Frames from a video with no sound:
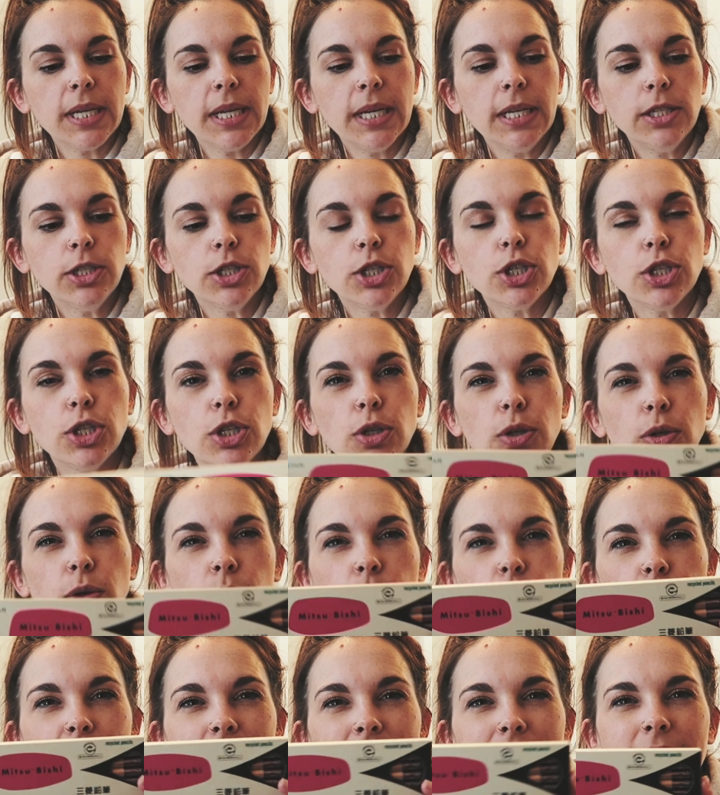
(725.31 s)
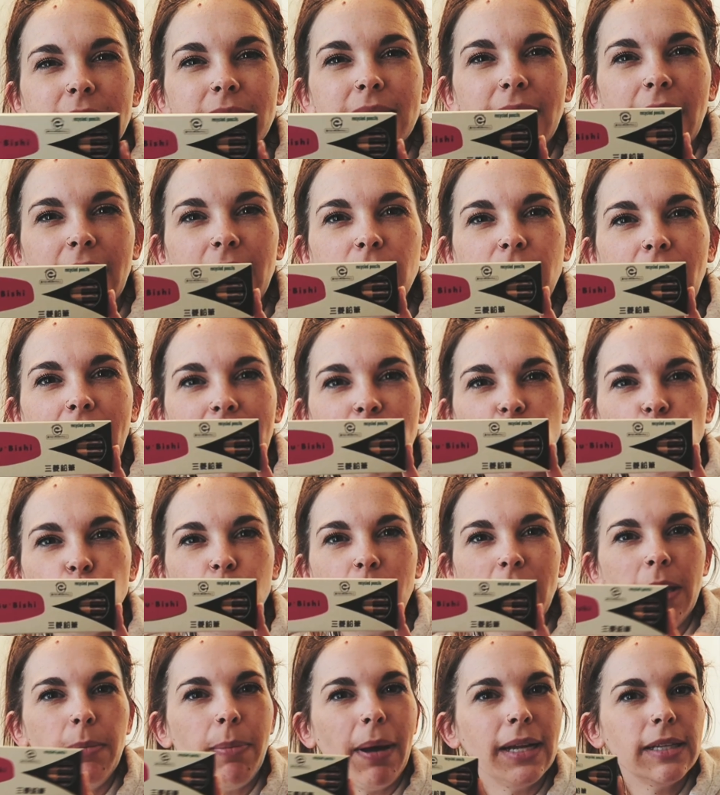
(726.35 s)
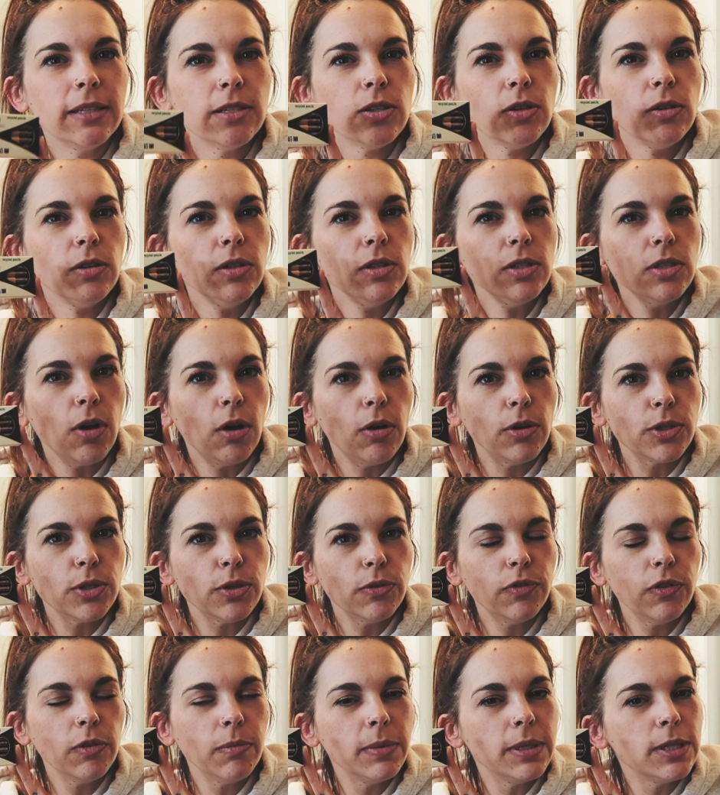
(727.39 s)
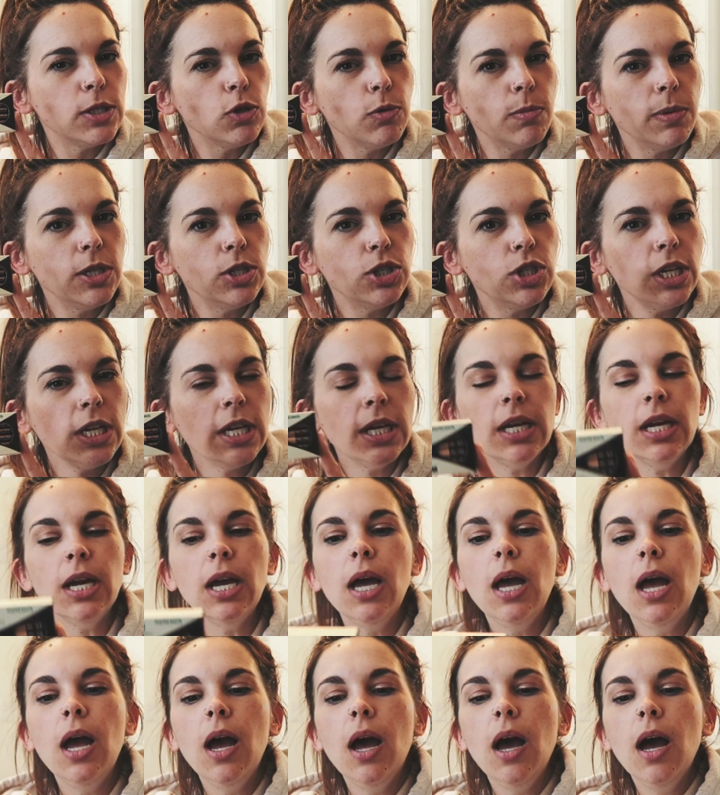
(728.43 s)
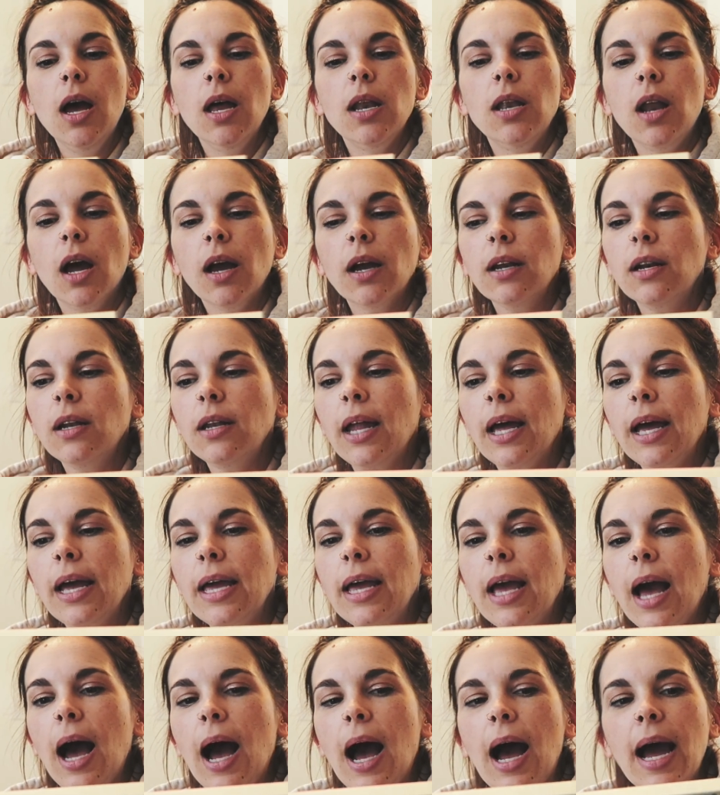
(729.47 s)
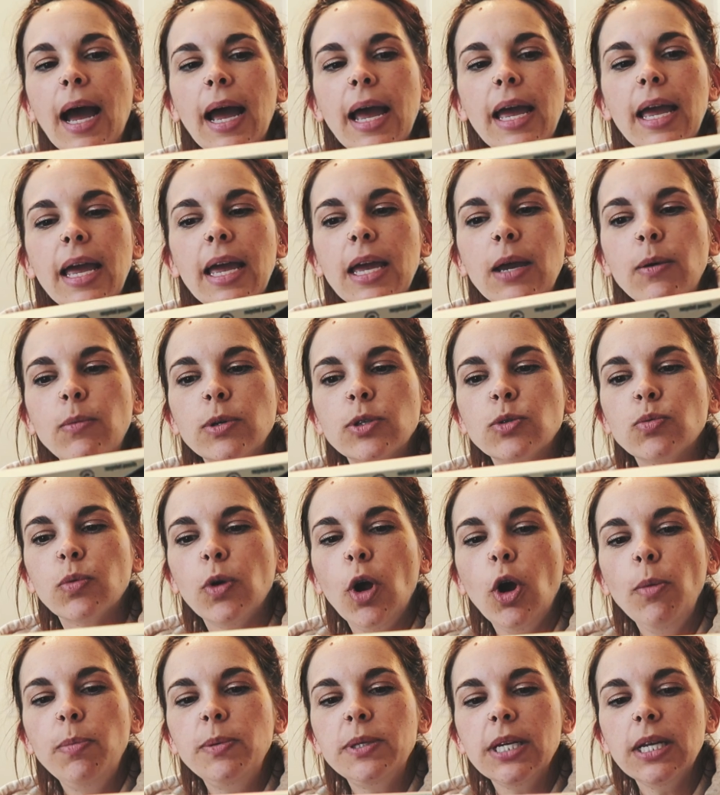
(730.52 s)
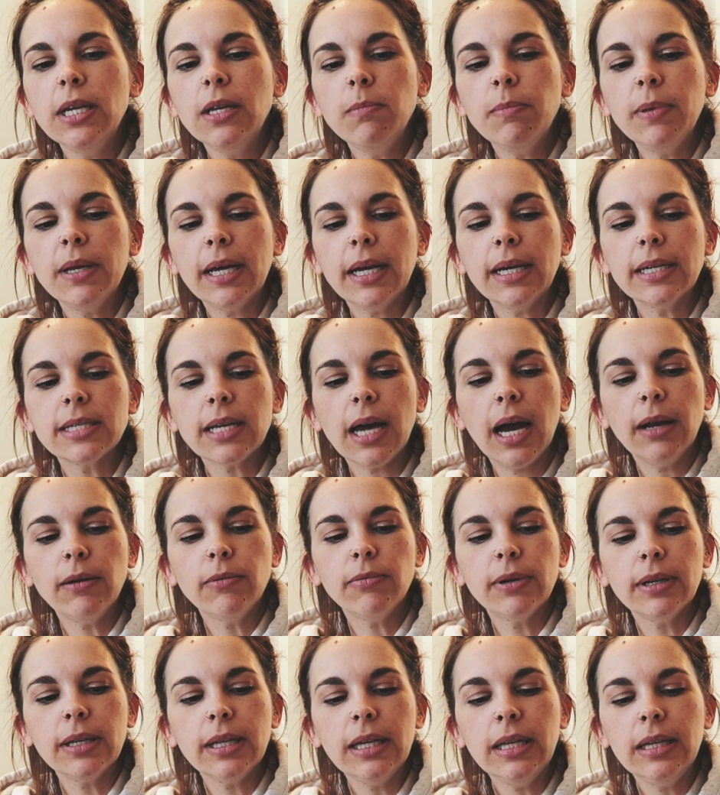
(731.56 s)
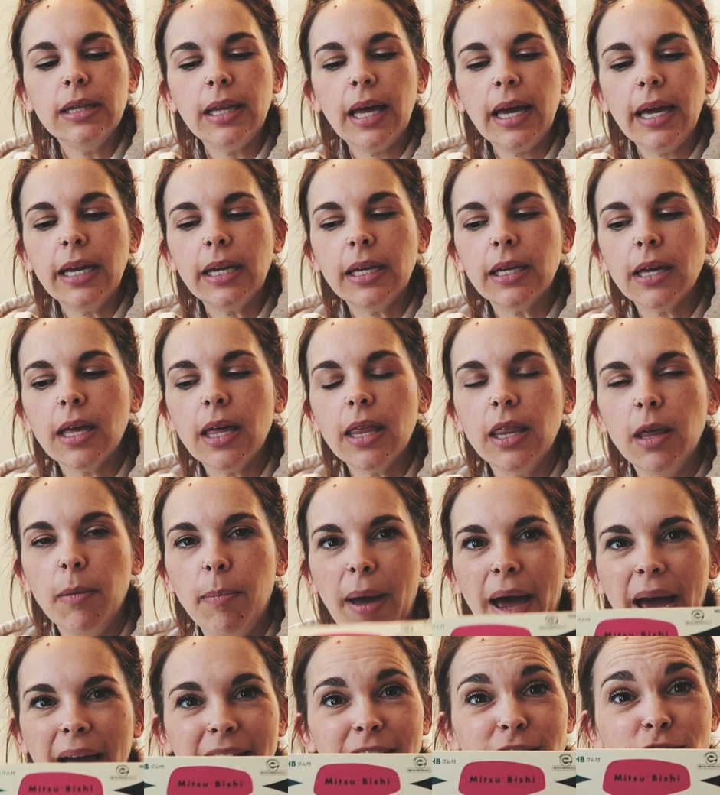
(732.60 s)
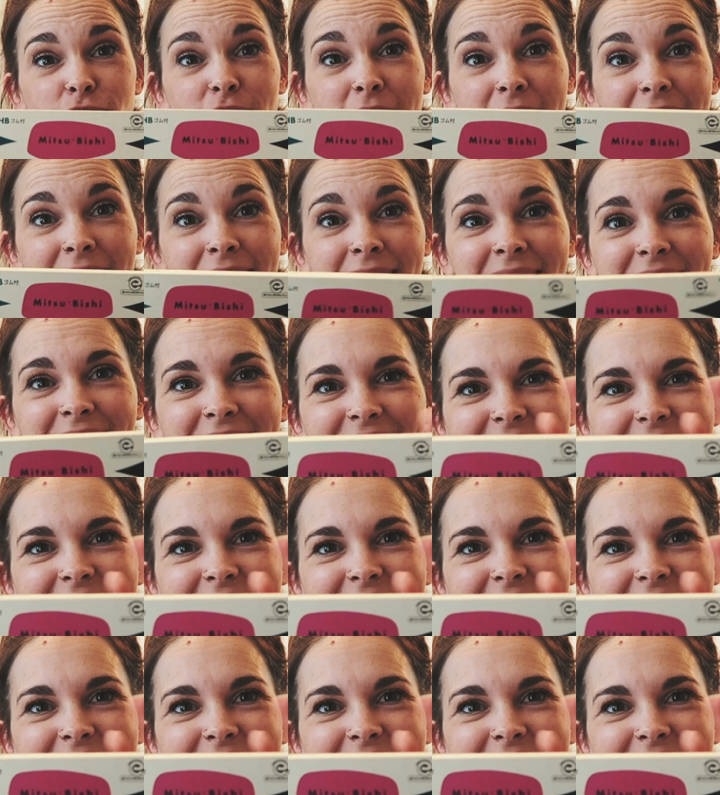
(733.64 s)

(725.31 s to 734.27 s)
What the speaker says: into this set of HB pencils, also from Mitsubishi. Not gonna lie, I was roped in because I really like the packaging.